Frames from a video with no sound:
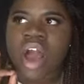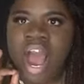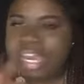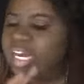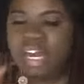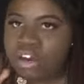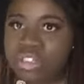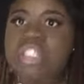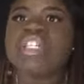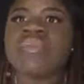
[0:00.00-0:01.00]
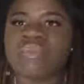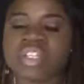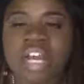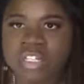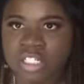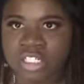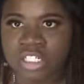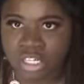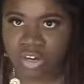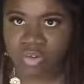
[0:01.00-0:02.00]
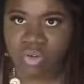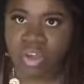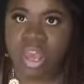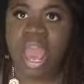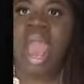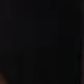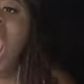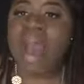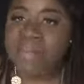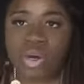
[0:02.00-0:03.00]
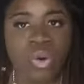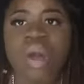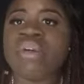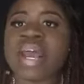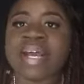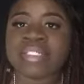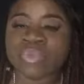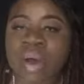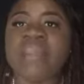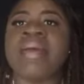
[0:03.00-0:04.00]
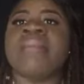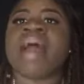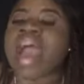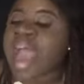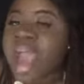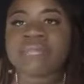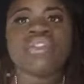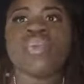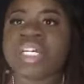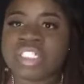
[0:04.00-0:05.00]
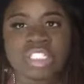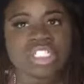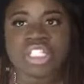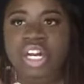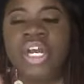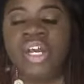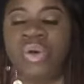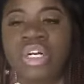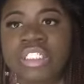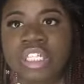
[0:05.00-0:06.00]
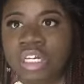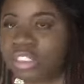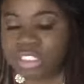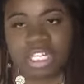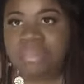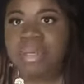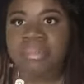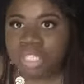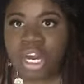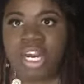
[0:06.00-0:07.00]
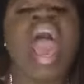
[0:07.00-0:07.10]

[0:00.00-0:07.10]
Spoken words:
I cannot go to sleep without Disney Channel on. I'm a grown-ass woman, but I have to watch Disney Channel in order to go to sleep. I'm sorry.